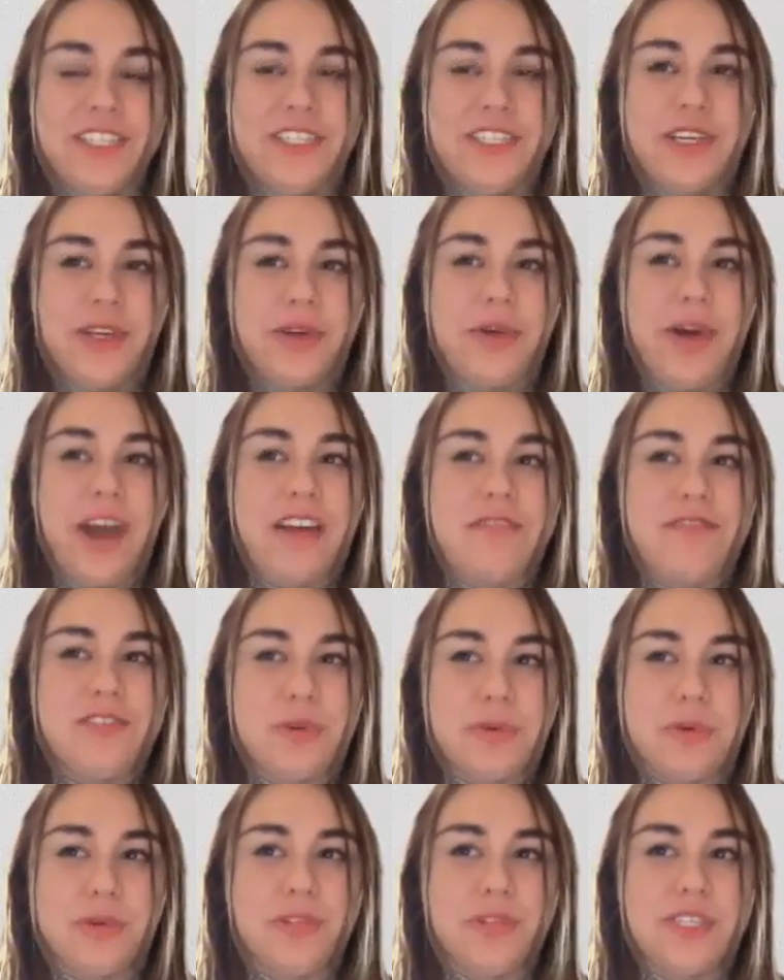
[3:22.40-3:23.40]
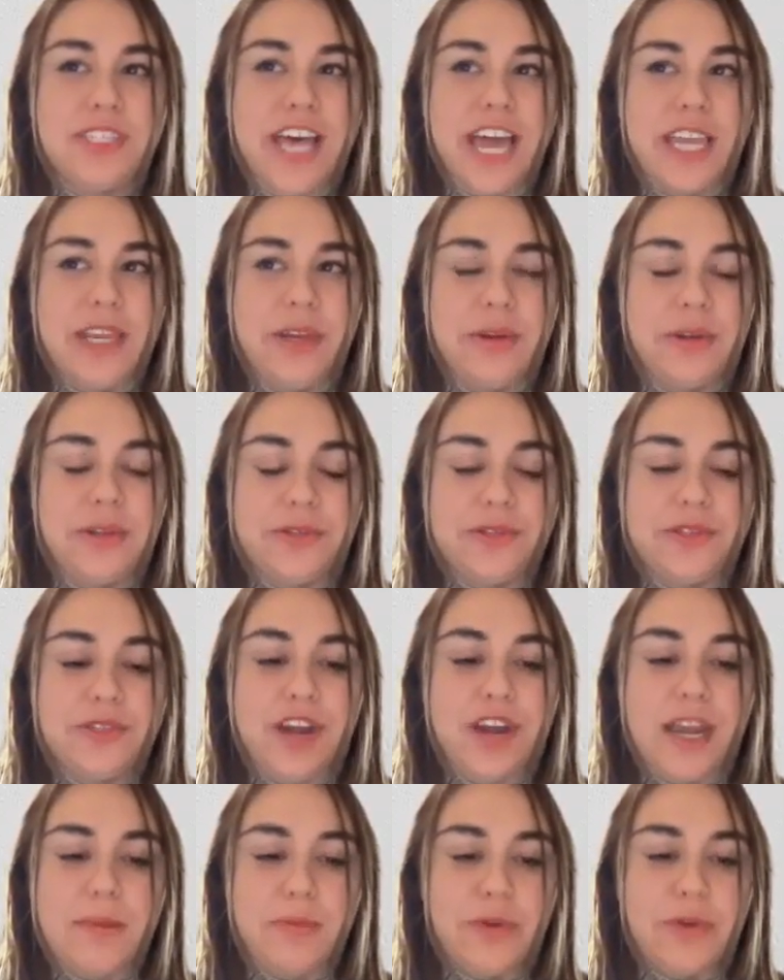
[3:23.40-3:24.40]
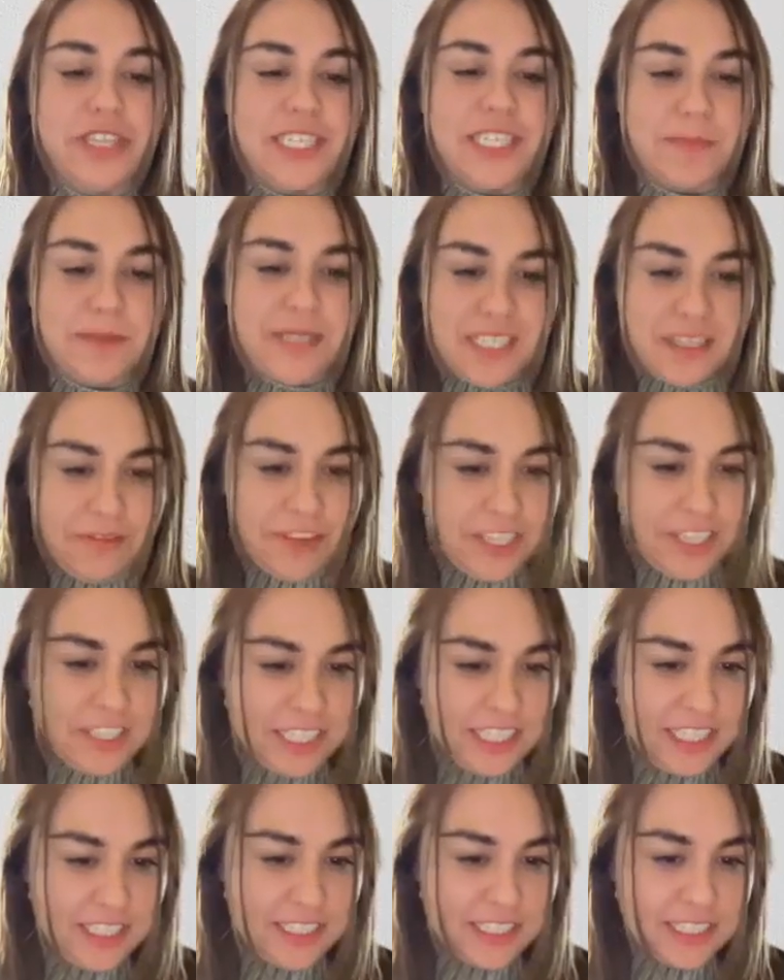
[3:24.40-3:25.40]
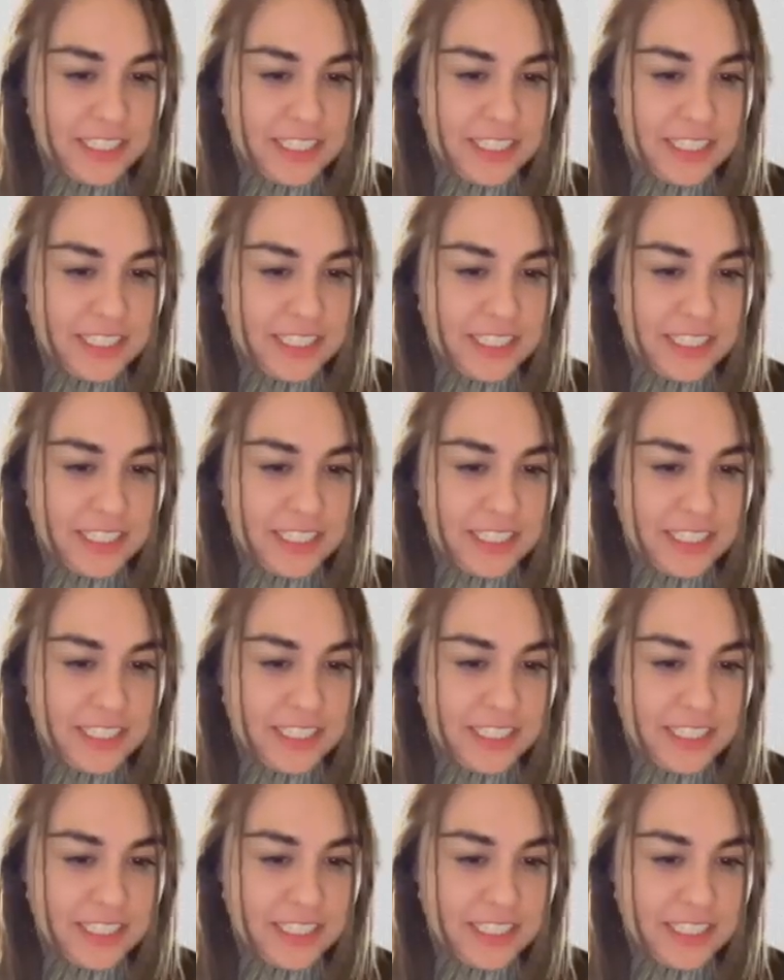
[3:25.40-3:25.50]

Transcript: Do you have tools that you use Scribe with specifically?